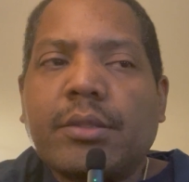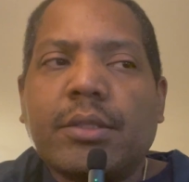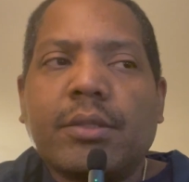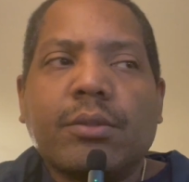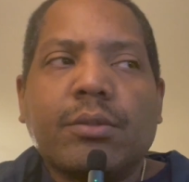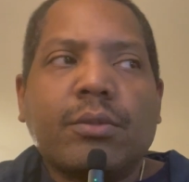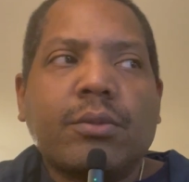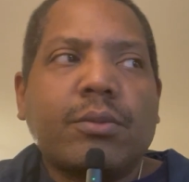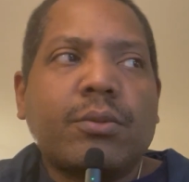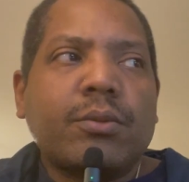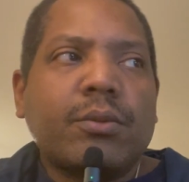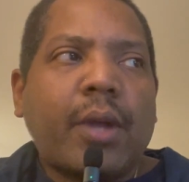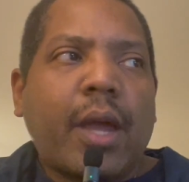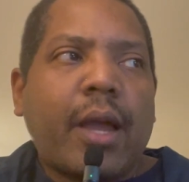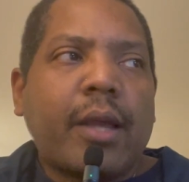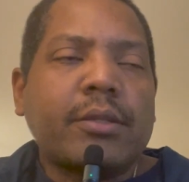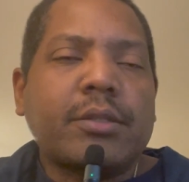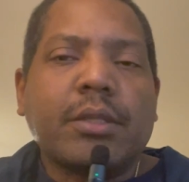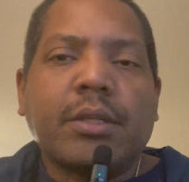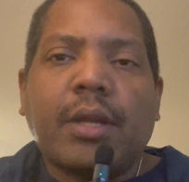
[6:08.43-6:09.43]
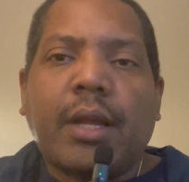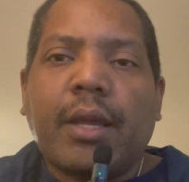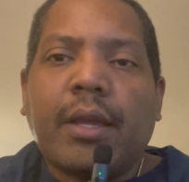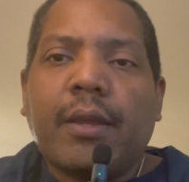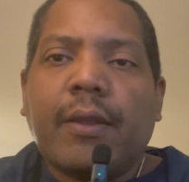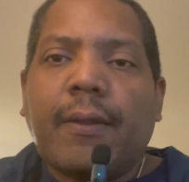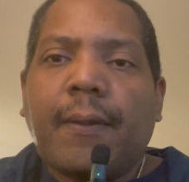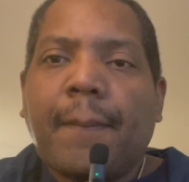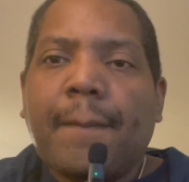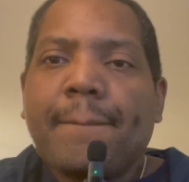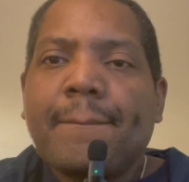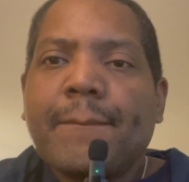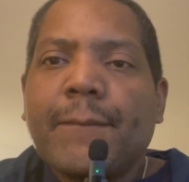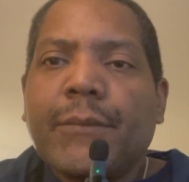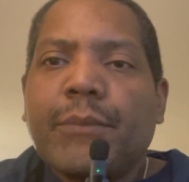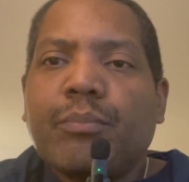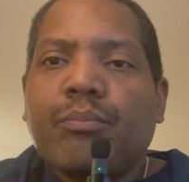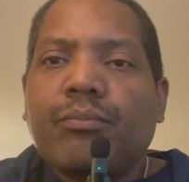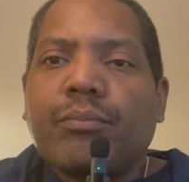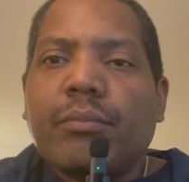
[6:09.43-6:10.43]
to actually like
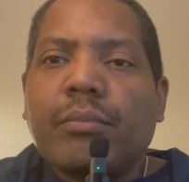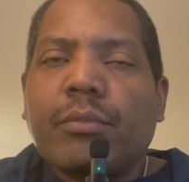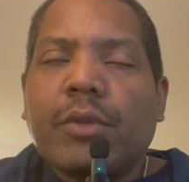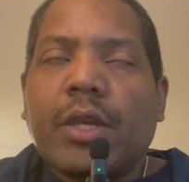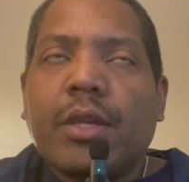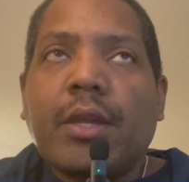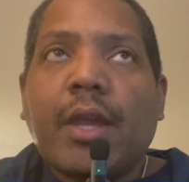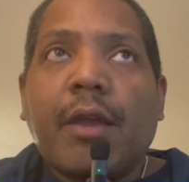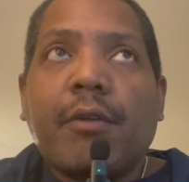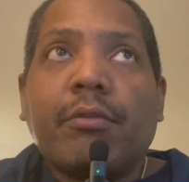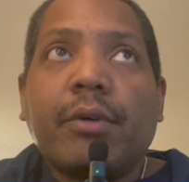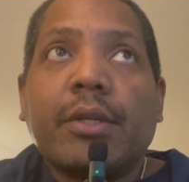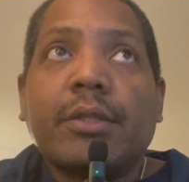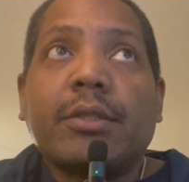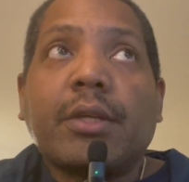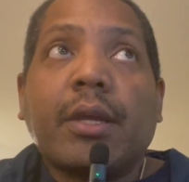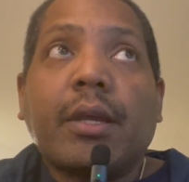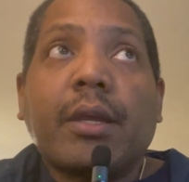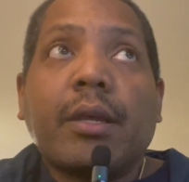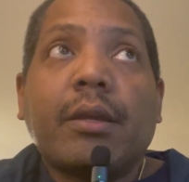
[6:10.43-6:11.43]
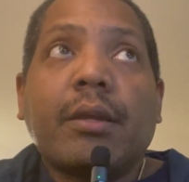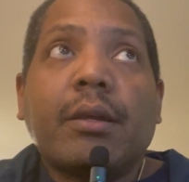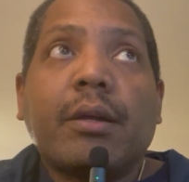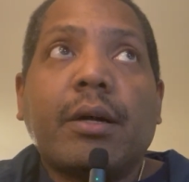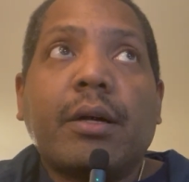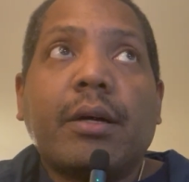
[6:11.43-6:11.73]
he gave us a